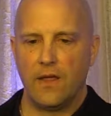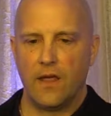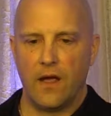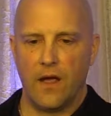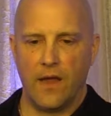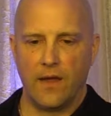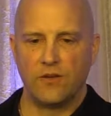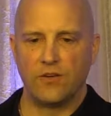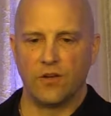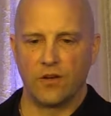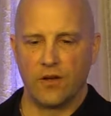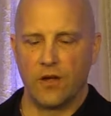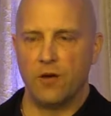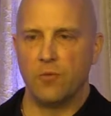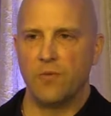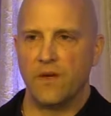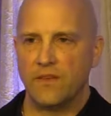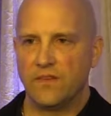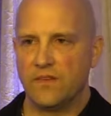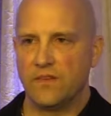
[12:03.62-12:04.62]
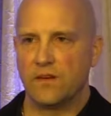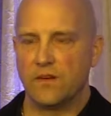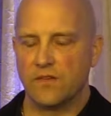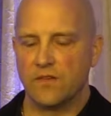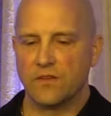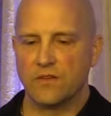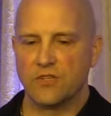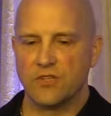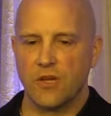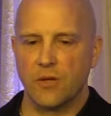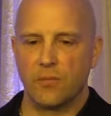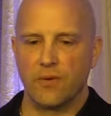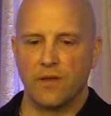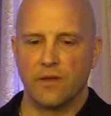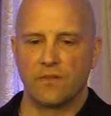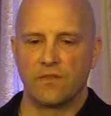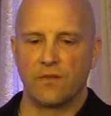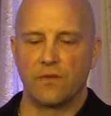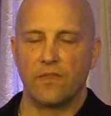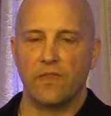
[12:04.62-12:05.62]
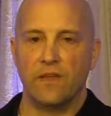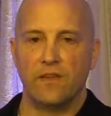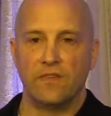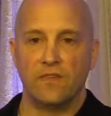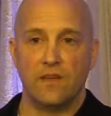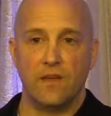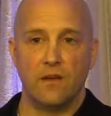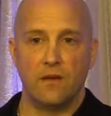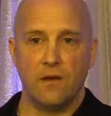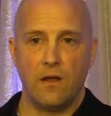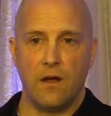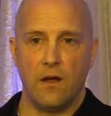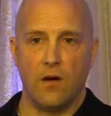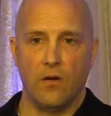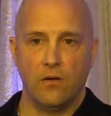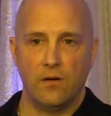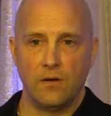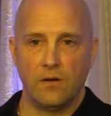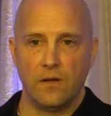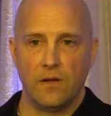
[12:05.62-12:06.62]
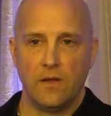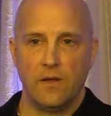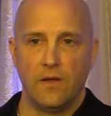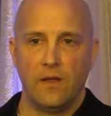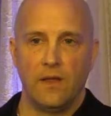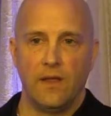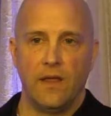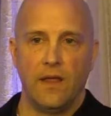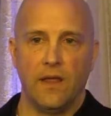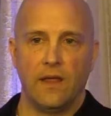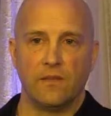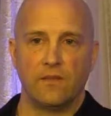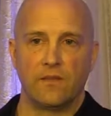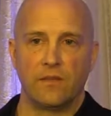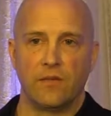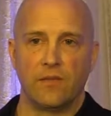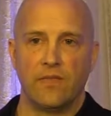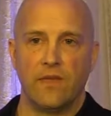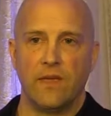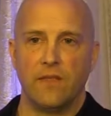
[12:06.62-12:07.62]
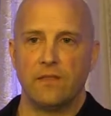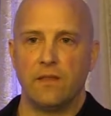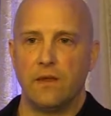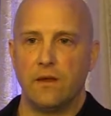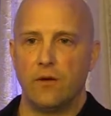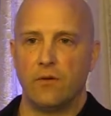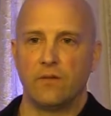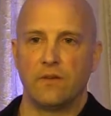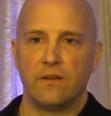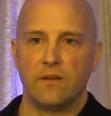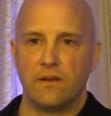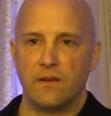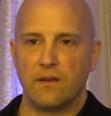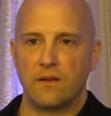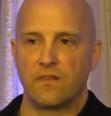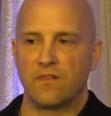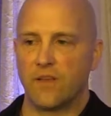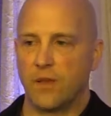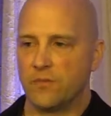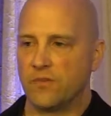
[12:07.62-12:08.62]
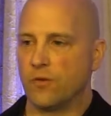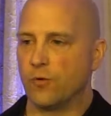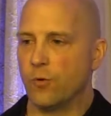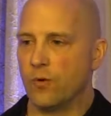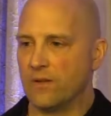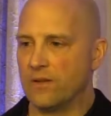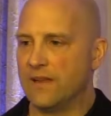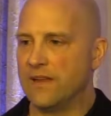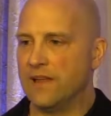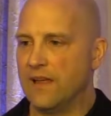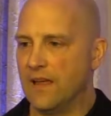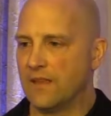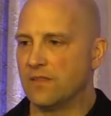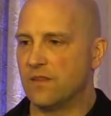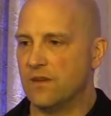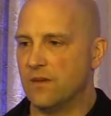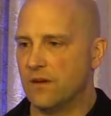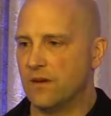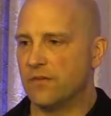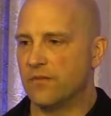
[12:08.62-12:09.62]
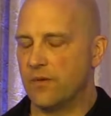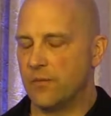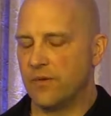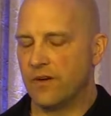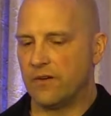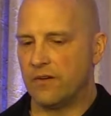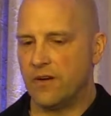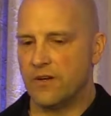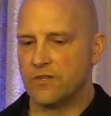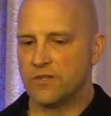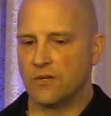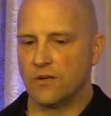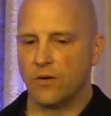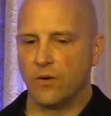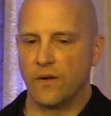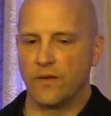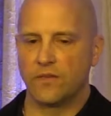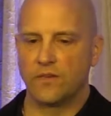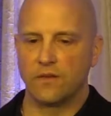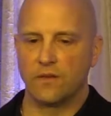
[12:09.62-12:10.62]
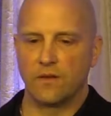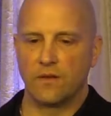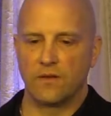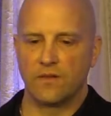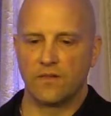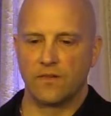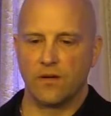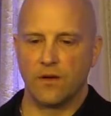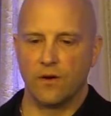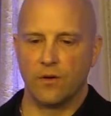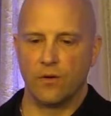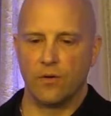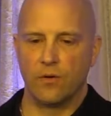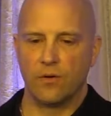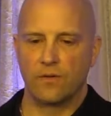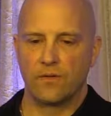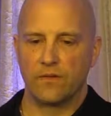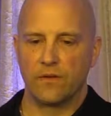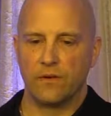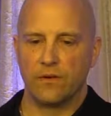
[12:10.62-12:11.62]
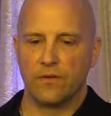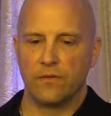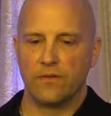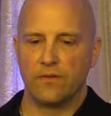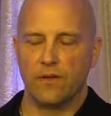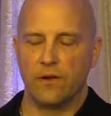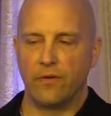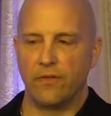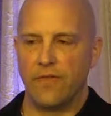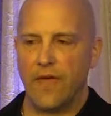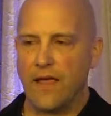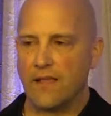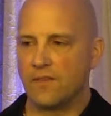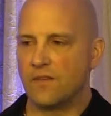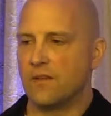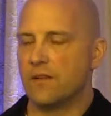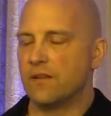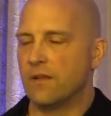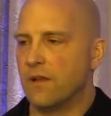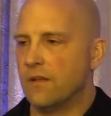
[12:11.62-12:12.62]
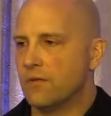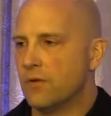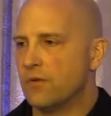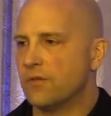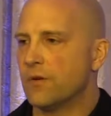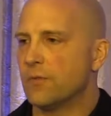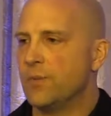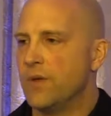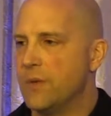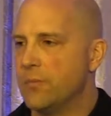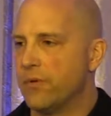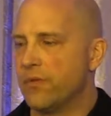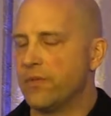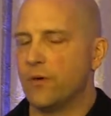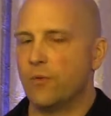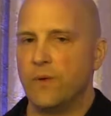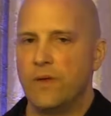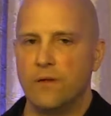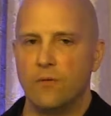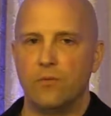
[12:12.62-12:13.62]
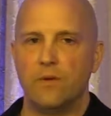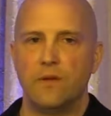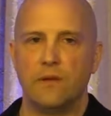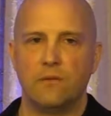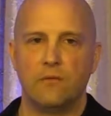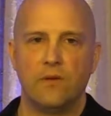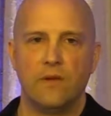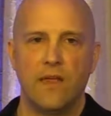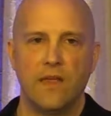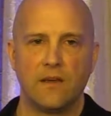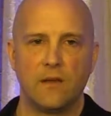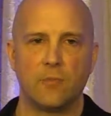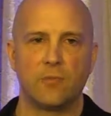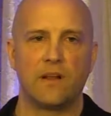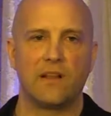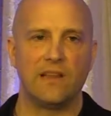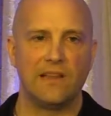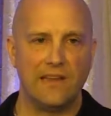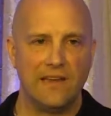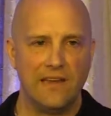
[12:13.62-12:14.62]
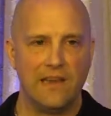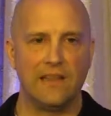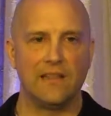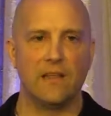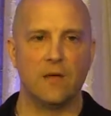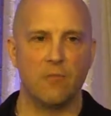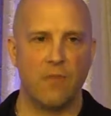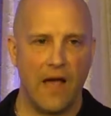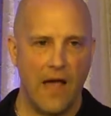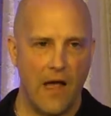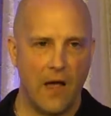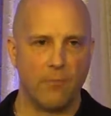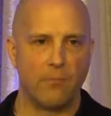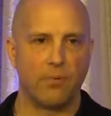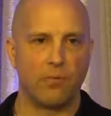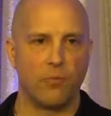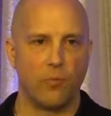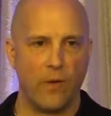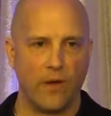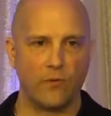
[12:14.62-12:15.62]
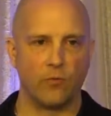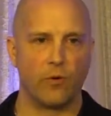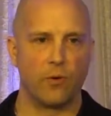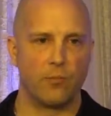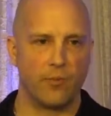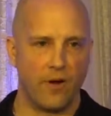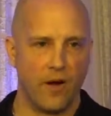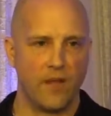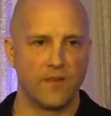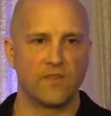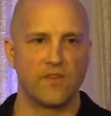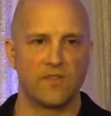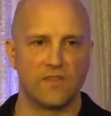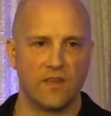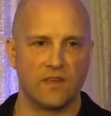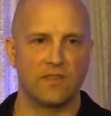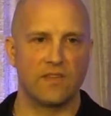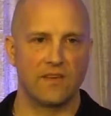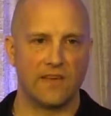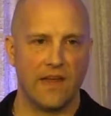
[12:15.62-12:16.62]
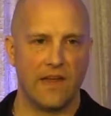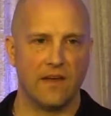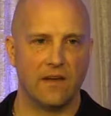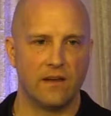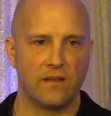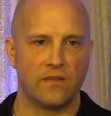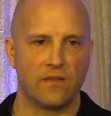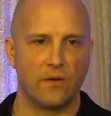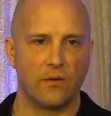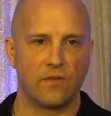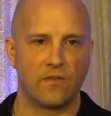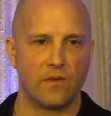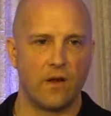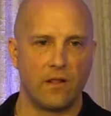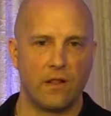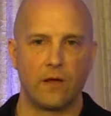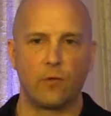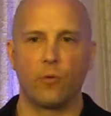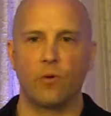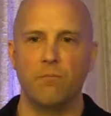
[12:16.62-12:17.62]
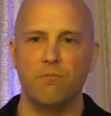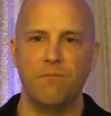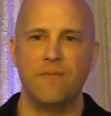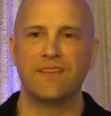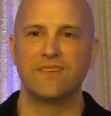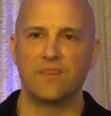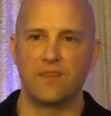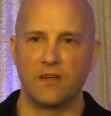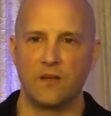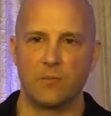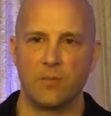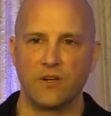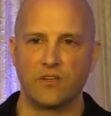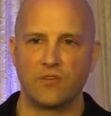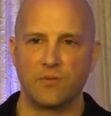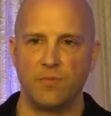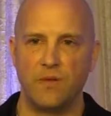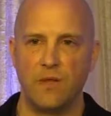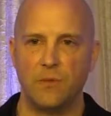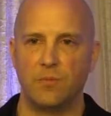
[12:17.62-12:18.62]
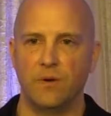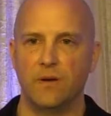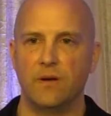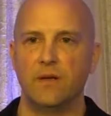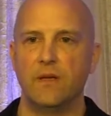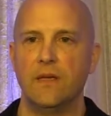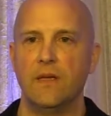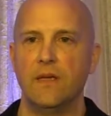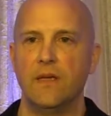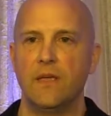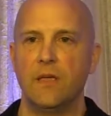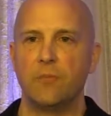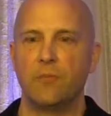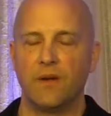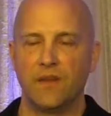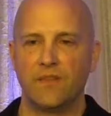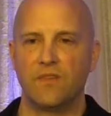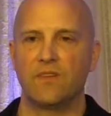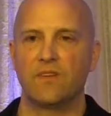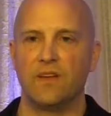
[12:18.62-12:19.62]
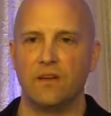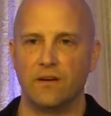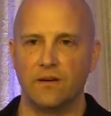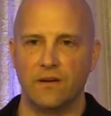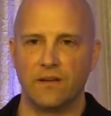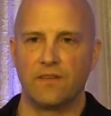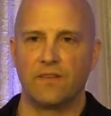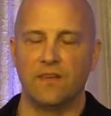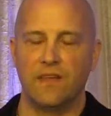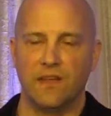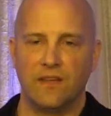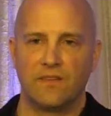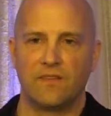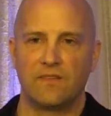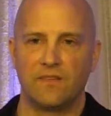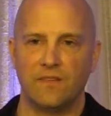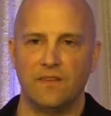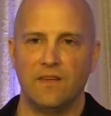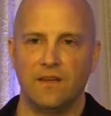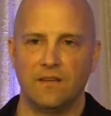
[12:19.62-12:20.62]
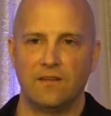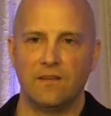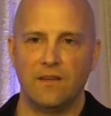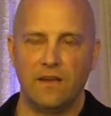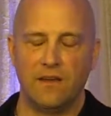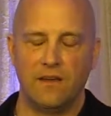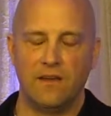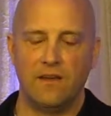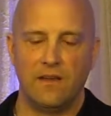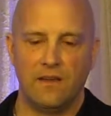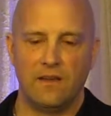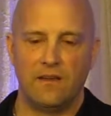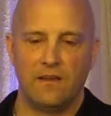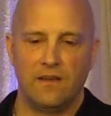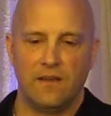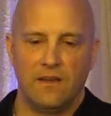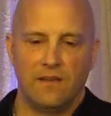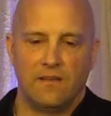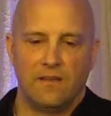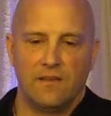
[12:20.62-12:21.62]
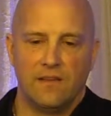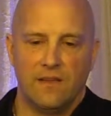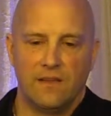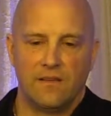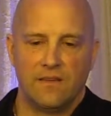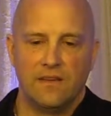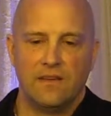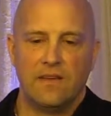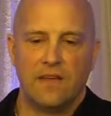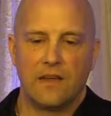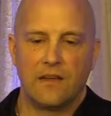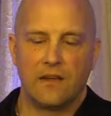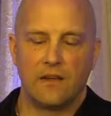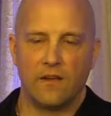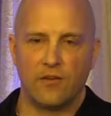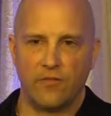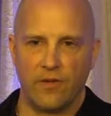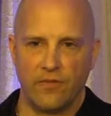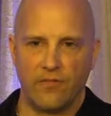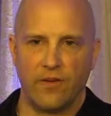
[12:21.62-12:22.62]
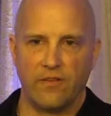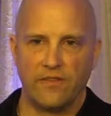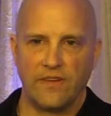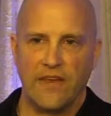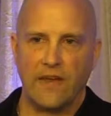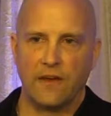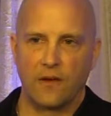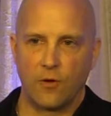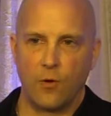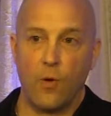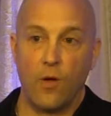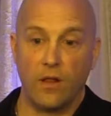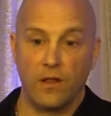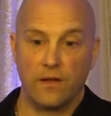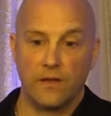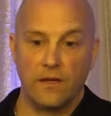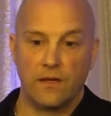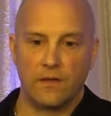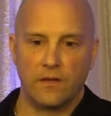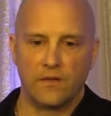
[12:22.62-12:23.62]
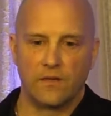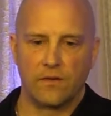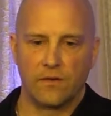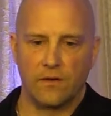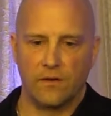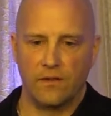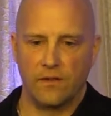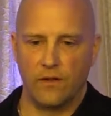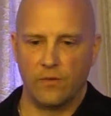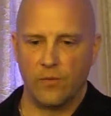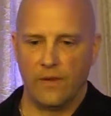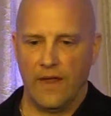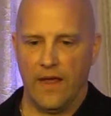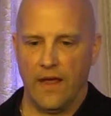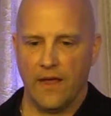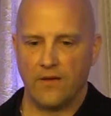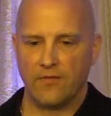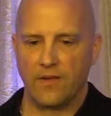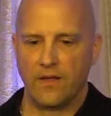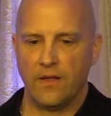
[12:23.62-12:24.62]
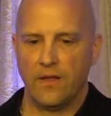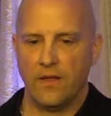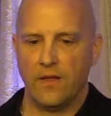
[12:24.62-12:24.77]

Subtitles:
I took out my citizenship. And so they say no. And so then they don't subsequently get the year of immigration question. So that's, and those are people that we end up cleaning them up when we're processing the data. So it's not like we're missing a bunch of people, but it's still, it's indicative of a data quality concern that we have.